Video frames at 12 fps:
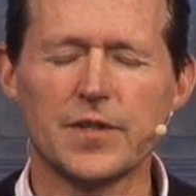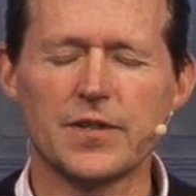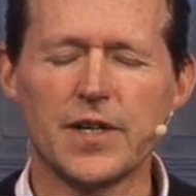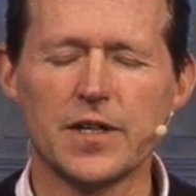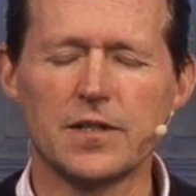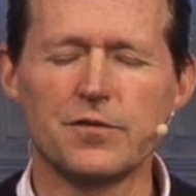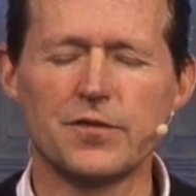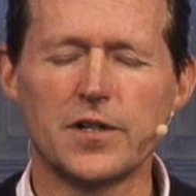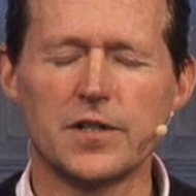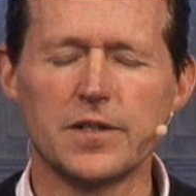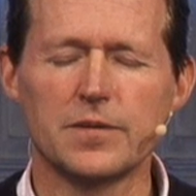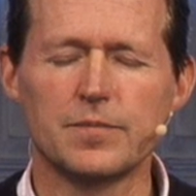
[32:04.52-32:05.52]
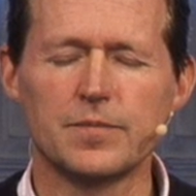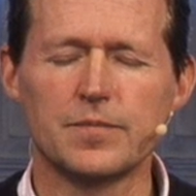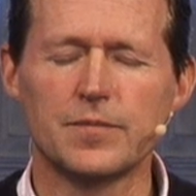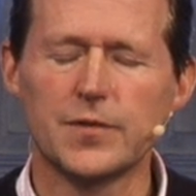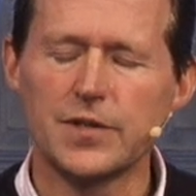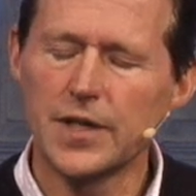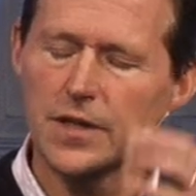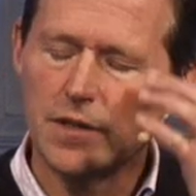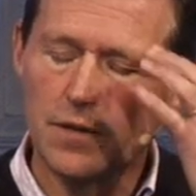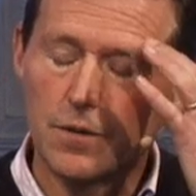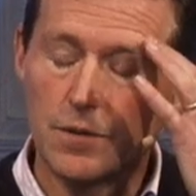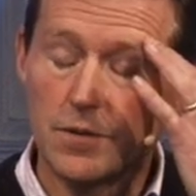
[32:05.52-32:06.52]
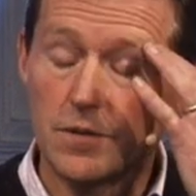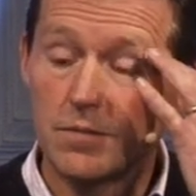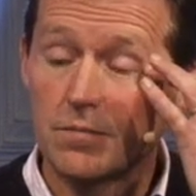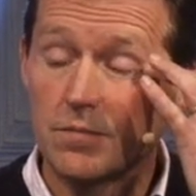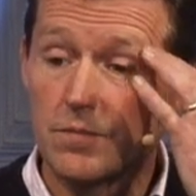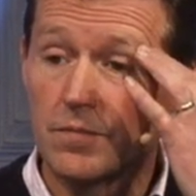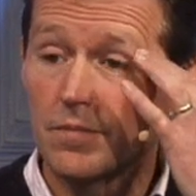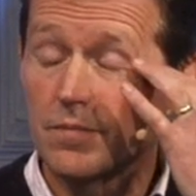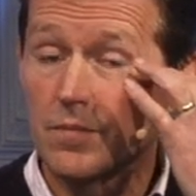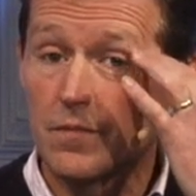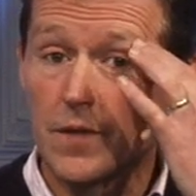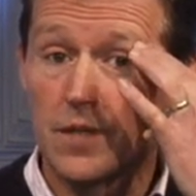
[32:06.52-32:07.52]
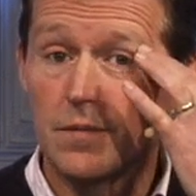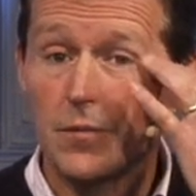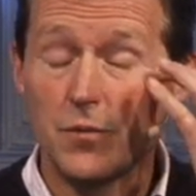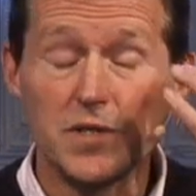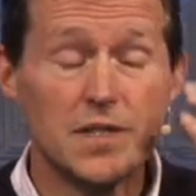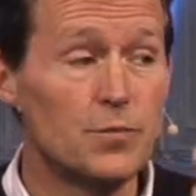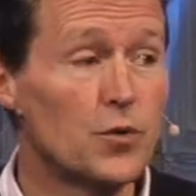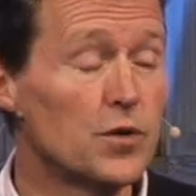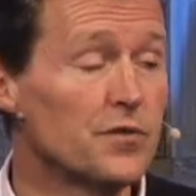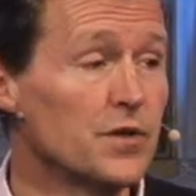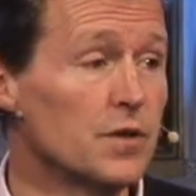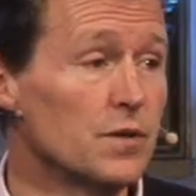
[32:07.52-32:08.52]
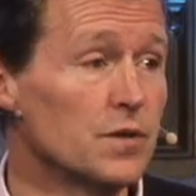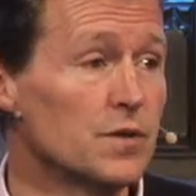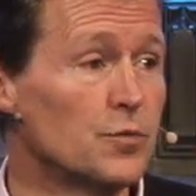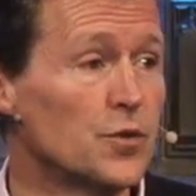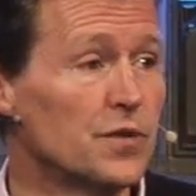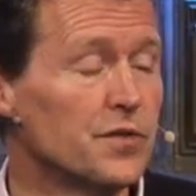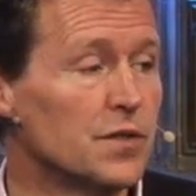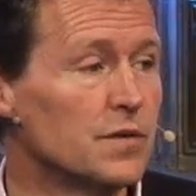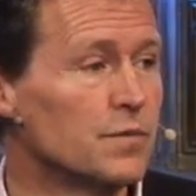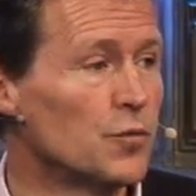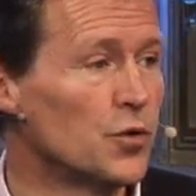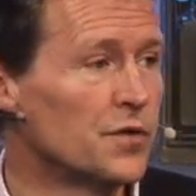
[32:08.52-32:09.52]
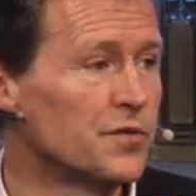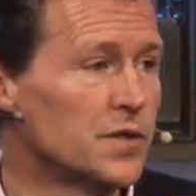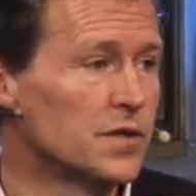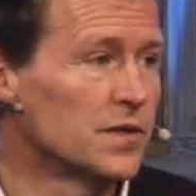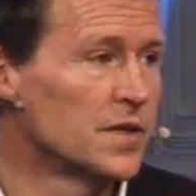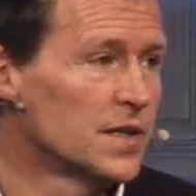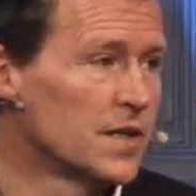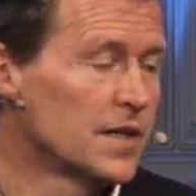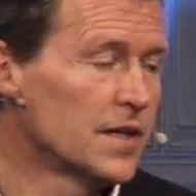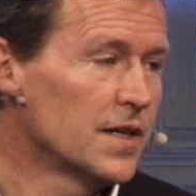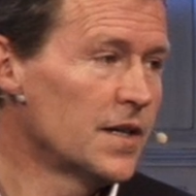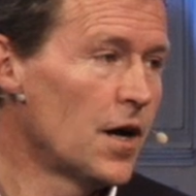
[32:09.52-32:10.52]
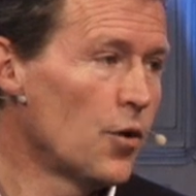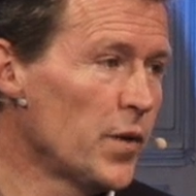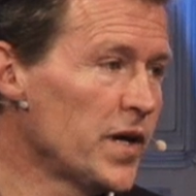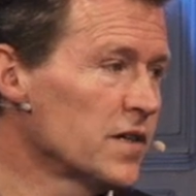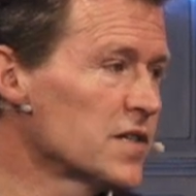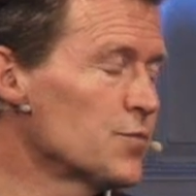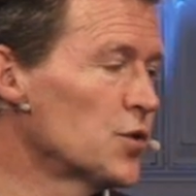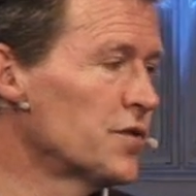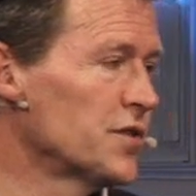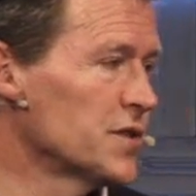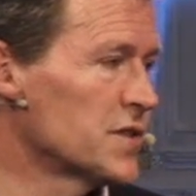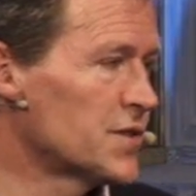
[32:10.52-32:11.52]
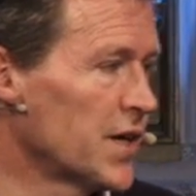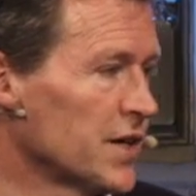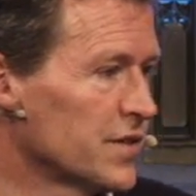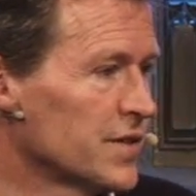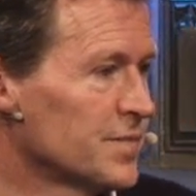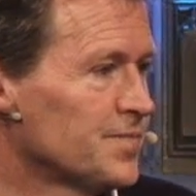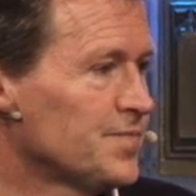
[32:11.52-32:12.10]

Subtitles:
Thank you, Father. We thank you, Lord. But we say more of you, Lord, more of you, more of you. In our weakness, more of your strength.